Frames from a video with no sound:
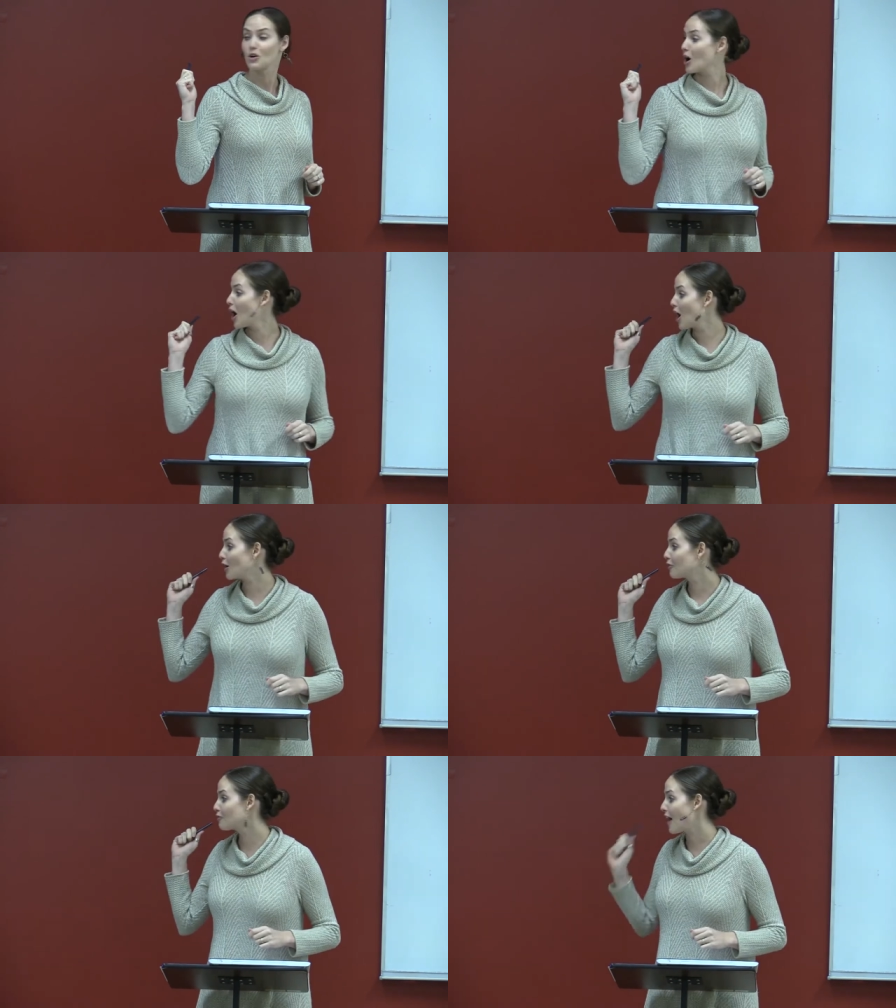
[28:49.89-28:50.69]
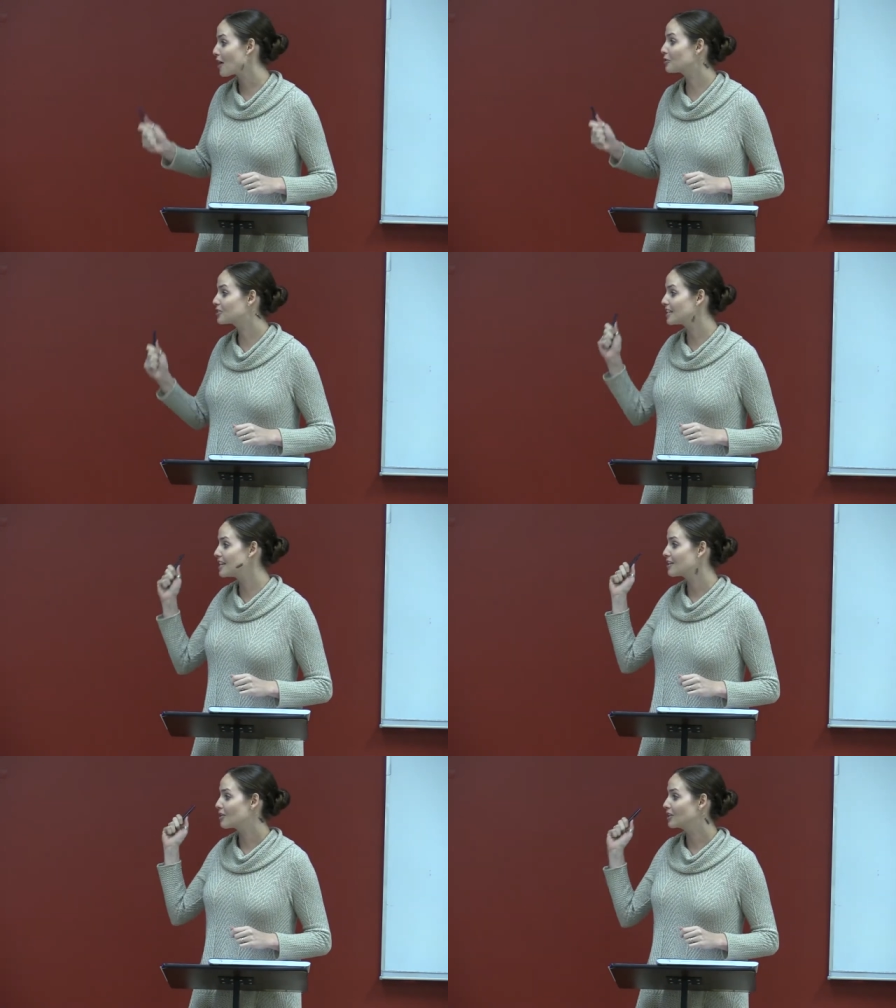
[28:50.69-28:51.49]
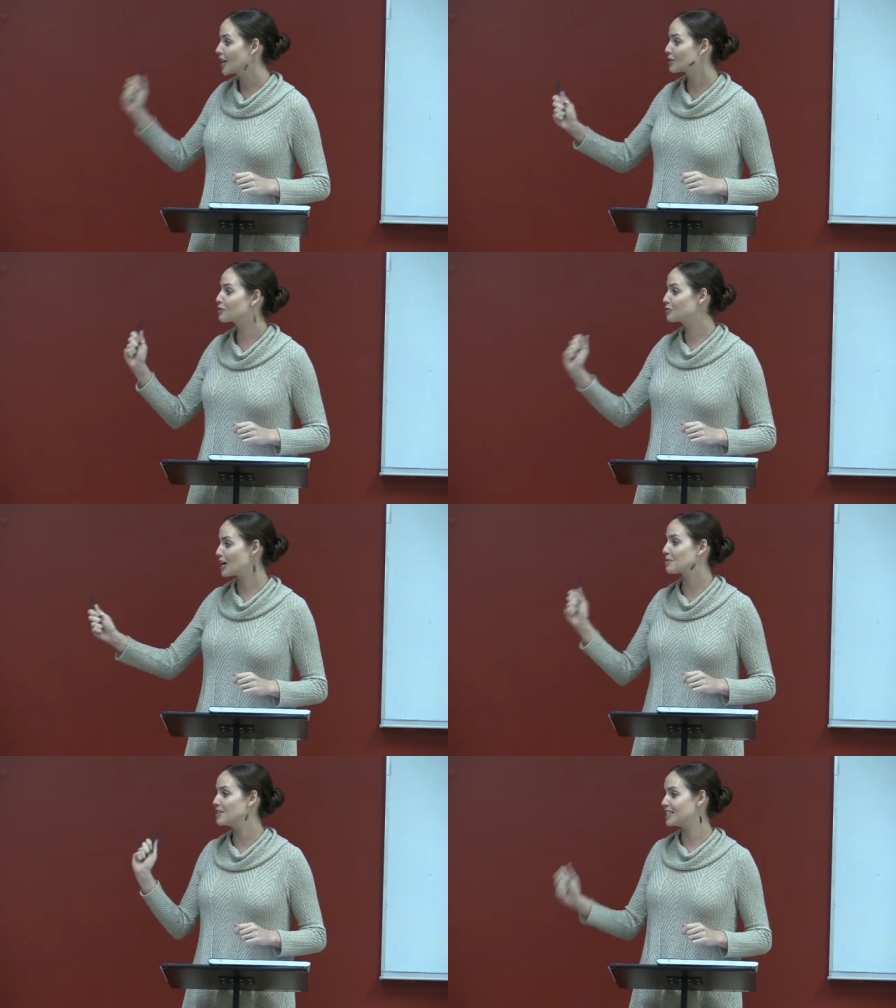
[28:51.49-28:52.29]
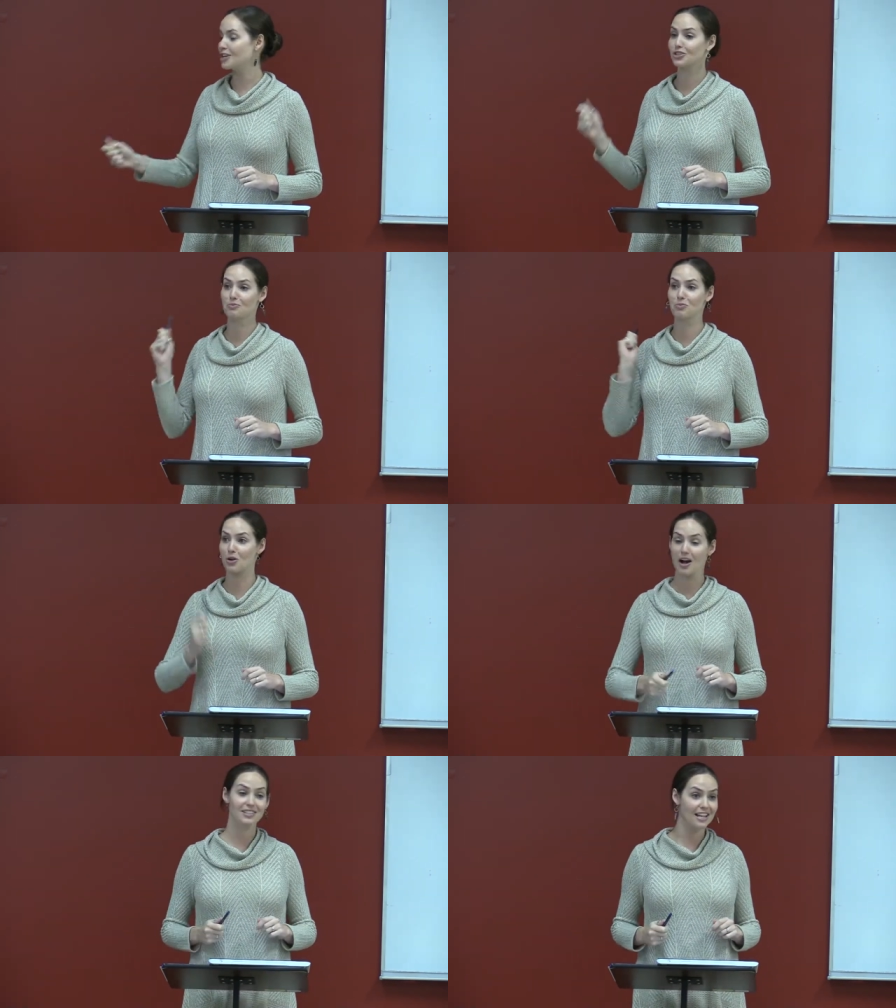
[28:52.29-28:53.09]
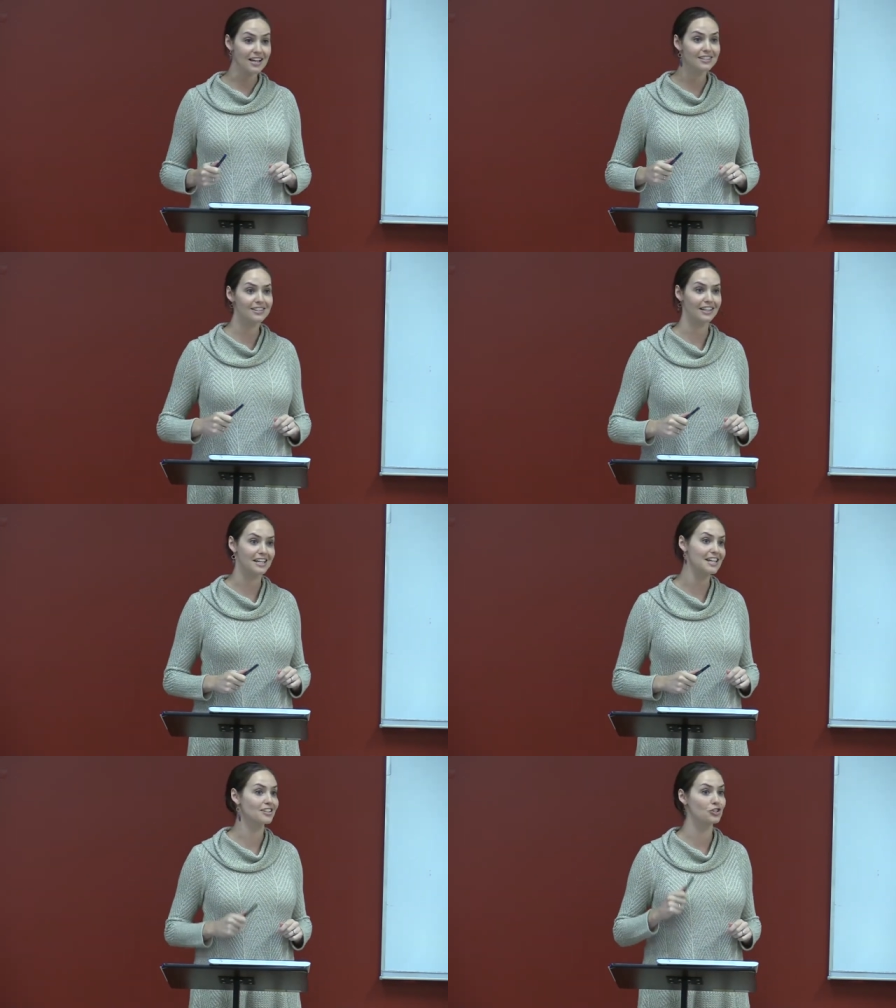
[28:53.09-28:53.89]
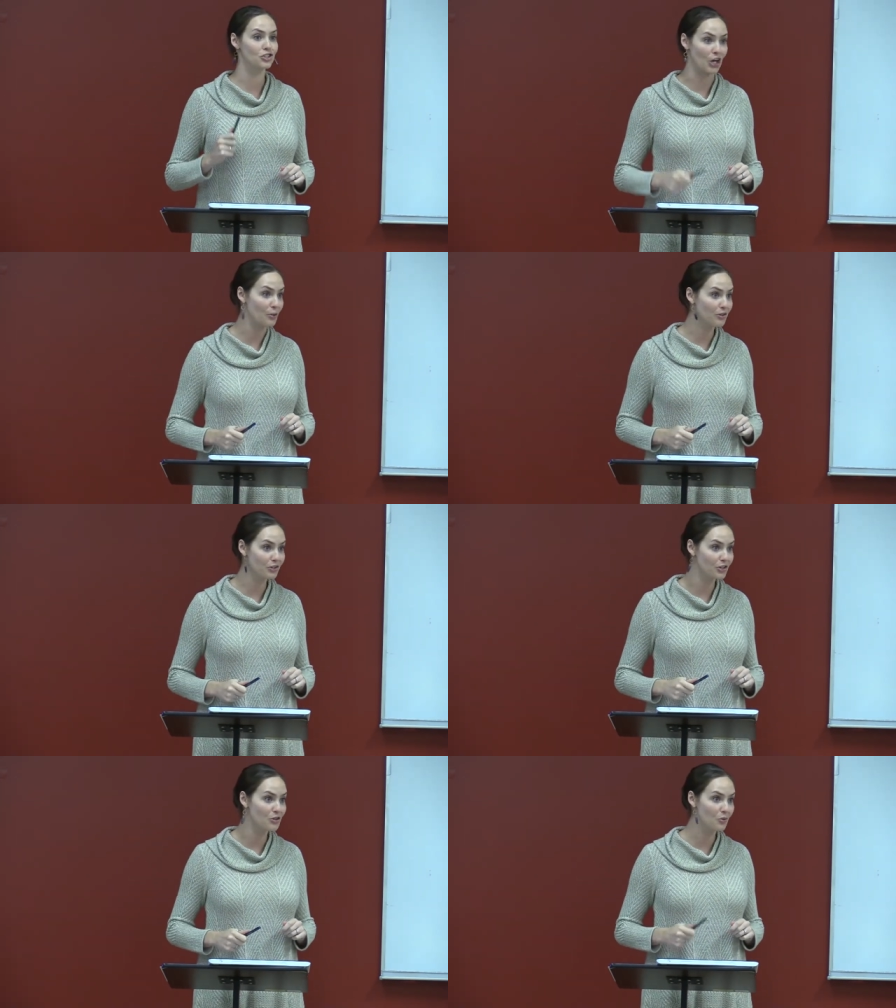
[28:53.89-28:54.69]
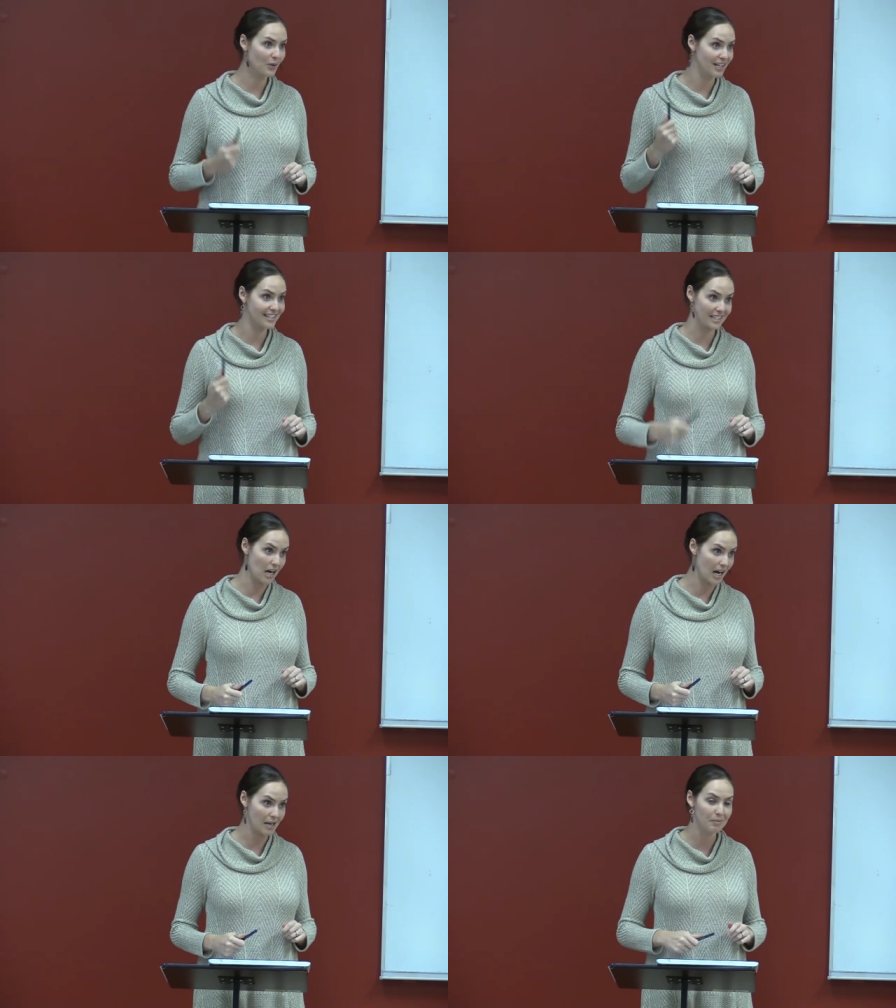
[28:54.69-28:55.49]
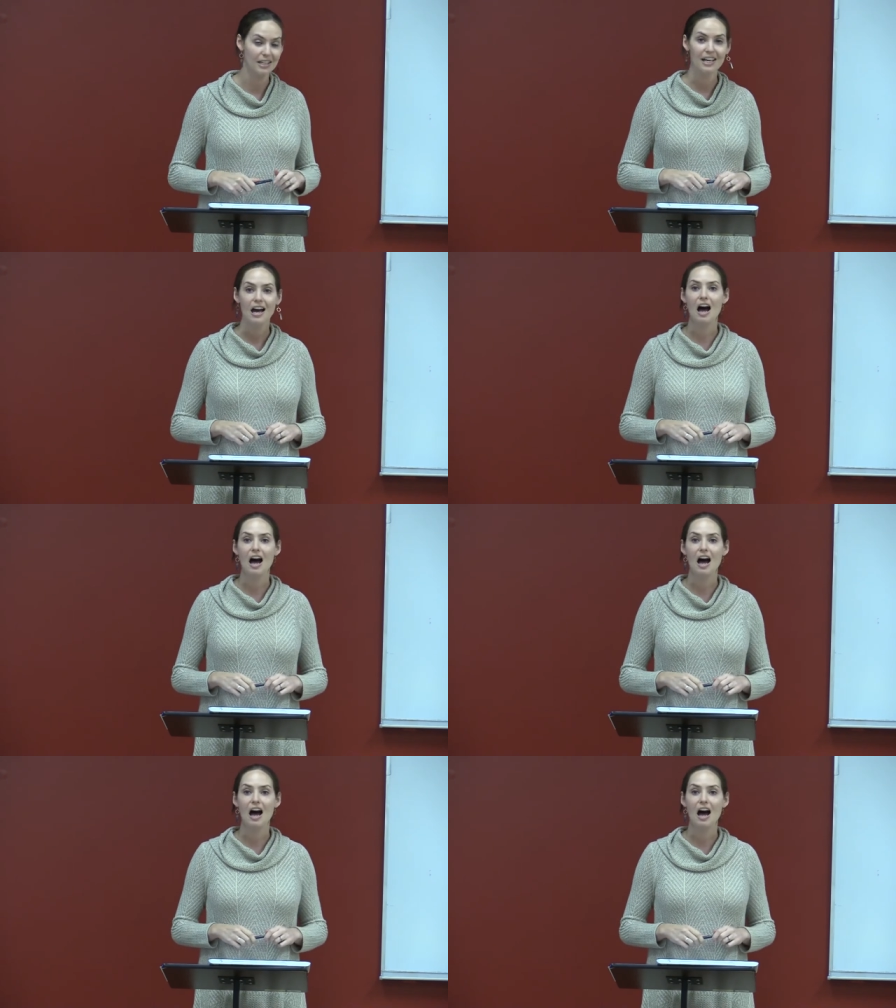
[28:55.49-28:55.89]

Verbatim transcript: uh, faculty letter of recommendation process that he can share with you when it's time.